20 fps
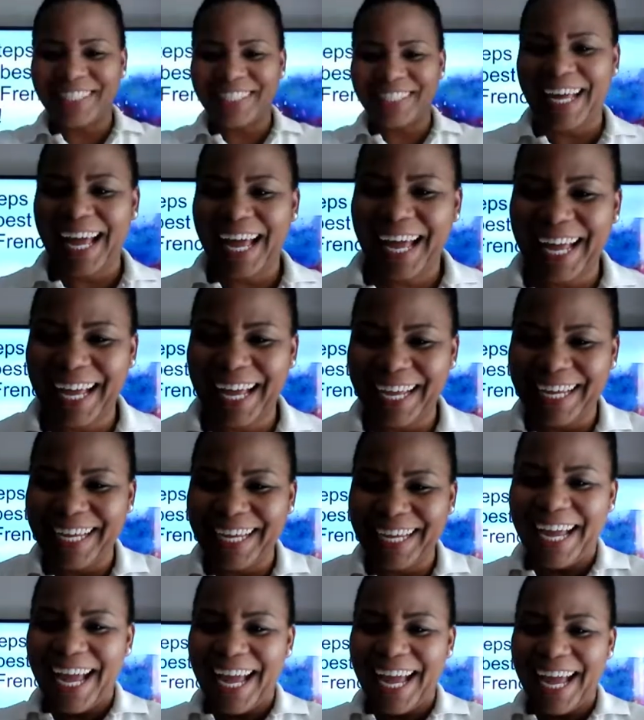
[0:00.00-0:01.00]
Hi,
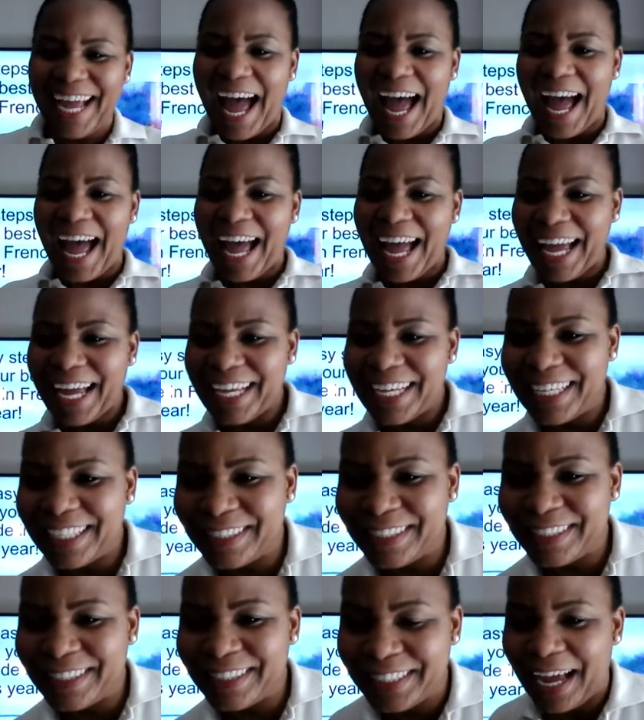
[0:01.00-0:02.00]
yeah,
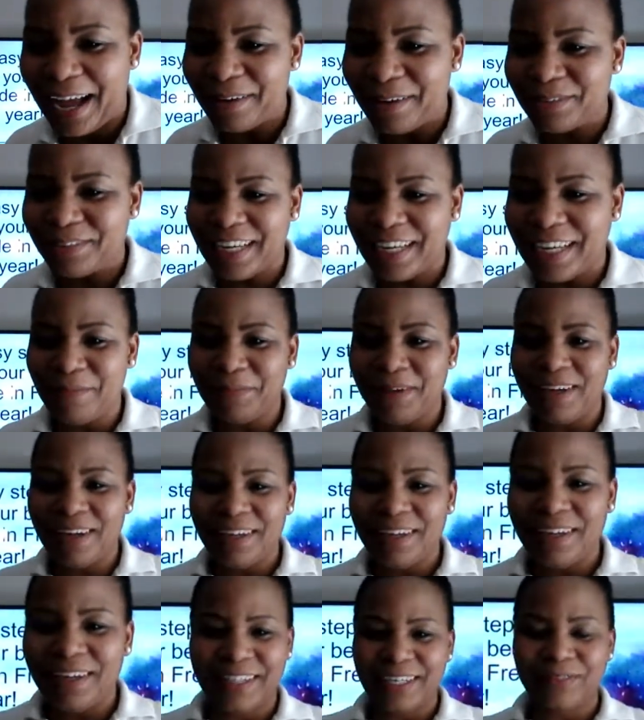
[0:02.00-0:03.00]
Jama. Thanks for joining
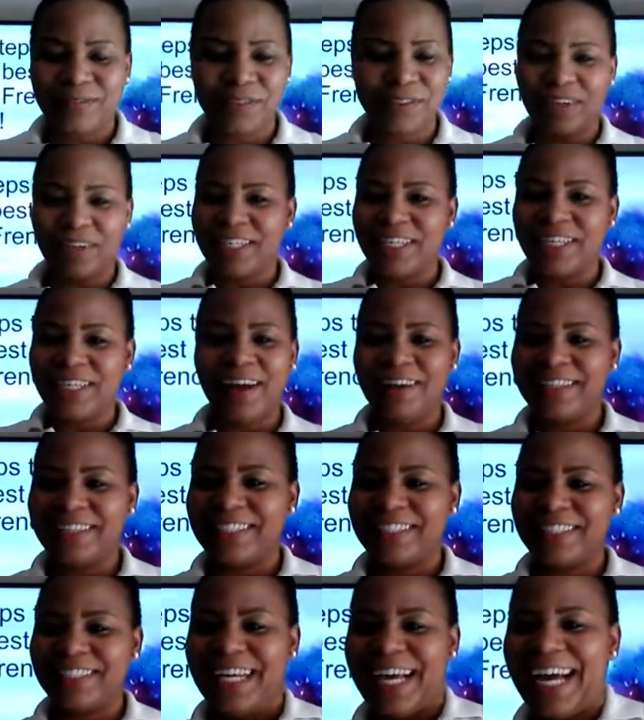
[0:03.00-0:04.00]
on.
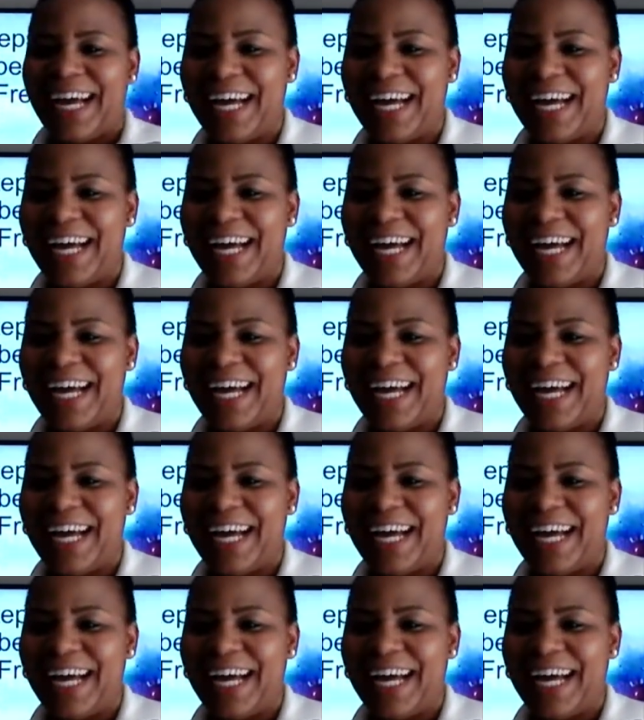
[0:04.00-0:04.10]
Today we're